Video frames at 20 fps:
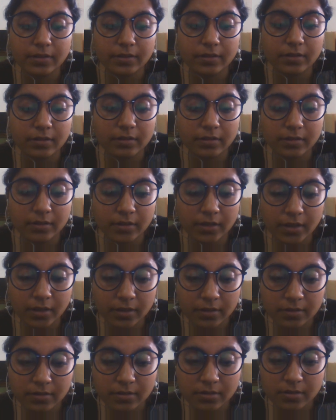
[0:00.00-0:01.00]

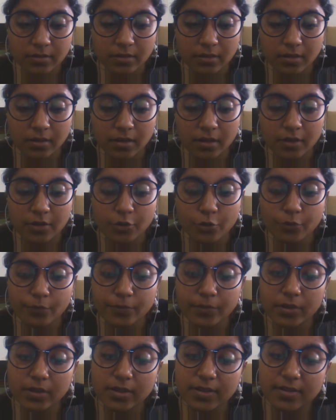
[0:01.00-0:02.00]
you
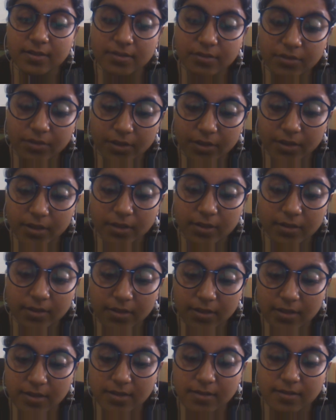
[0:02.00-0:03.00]
will study
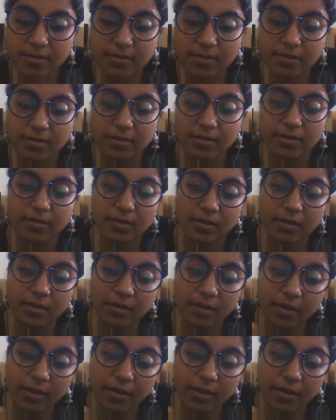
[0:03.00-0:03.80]
these in the